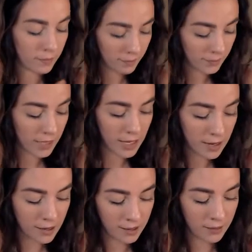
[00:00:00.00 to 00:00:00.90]

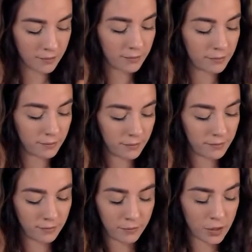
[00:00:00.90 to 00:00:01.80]
Yeah,
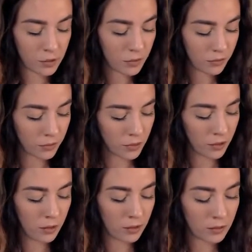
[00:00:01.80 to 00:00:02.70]

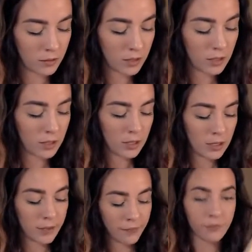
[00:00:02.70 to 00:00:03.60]
beautiful.
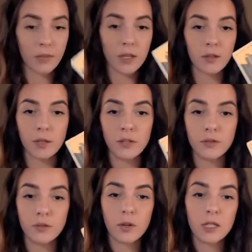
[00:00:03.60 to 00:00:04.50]
Three of
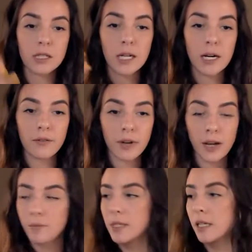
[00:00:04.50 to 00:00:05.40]
Swords, Nine of
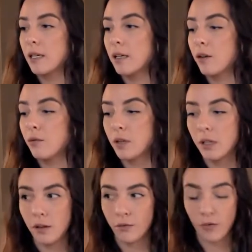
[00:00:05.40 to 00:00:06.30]
Cups in
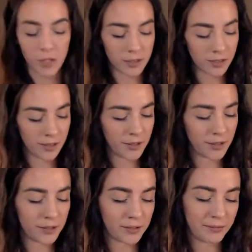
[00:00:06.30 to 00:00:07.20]
reverse. Oh
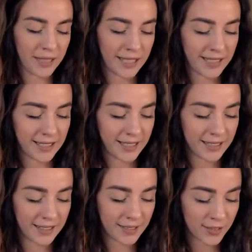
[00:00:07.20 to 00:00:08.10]
my
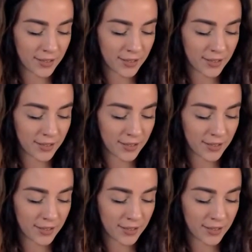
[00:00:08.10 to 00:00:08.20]
gosh.